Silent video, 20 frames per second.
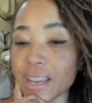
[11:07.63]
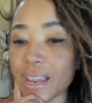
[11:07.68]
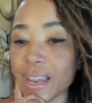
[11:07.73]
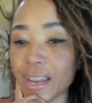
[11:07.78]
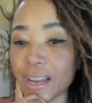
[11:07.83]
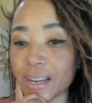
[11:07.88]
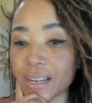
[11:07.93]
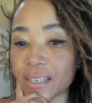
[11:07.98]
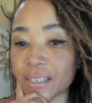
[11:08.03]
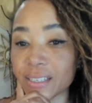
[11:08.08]

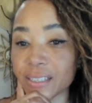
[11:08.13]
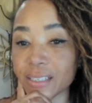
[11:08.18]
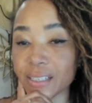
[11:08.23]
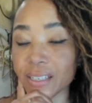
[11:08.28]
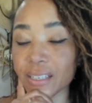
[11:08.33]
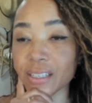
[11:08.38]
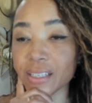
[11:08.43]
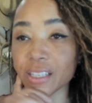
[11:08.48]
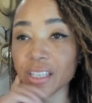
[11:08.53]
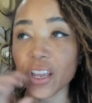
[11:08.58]
and
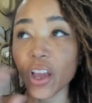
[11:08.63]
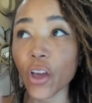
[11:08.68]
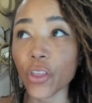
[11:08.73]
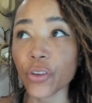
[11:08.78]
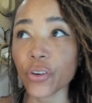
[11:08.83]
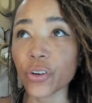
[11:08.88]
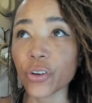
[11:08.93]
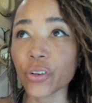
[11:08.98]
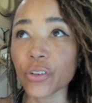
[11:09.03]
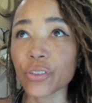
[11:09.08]
the
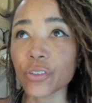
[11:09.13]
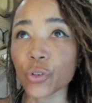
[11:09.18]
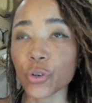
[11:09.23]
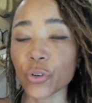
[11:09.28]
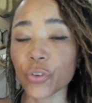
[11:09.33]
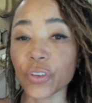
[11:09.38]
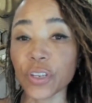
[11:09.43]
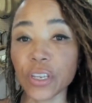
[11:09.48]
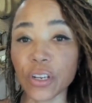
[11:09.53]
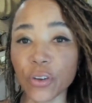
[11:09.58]
other
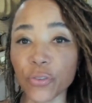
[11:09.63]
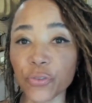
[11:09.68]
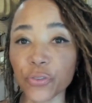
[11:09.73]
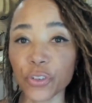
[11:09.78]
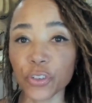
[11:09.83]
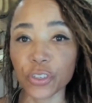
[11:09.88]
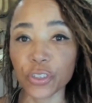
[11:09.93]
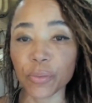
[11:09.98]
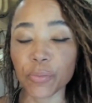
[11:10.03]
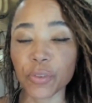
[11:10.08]
sort of keto
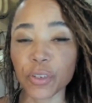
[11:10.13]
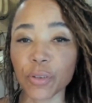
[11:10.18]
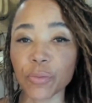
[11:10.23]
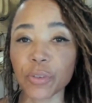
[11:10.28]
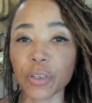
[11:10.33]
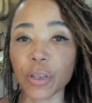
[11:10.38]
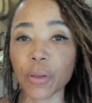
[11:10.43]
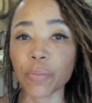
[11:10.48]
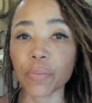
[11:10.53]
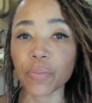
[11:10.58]
flu
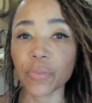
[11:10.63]
symptoms